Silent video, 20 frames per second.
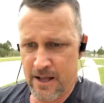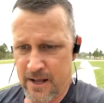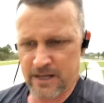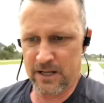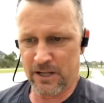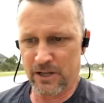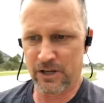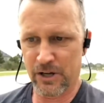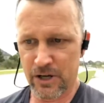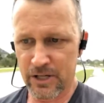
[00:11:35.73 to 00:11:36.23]

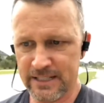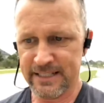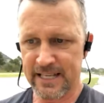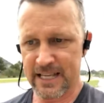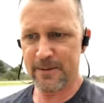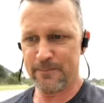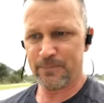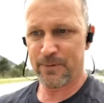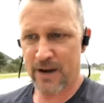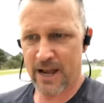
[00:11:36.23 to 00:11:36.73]
Good deep
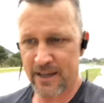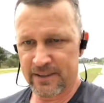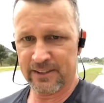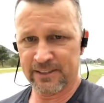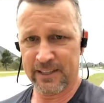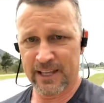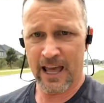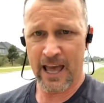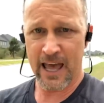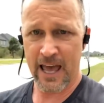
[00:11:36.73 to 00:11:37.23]
breaths.
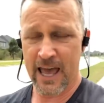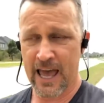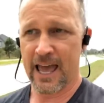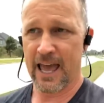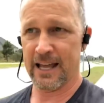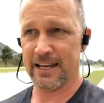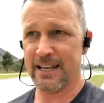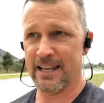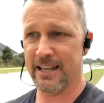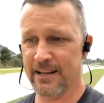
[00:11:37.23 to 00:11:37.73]
And
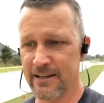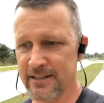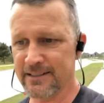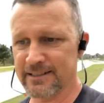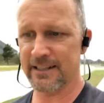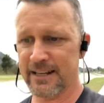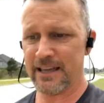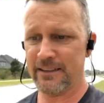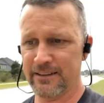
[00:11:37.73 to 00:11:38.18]
here's another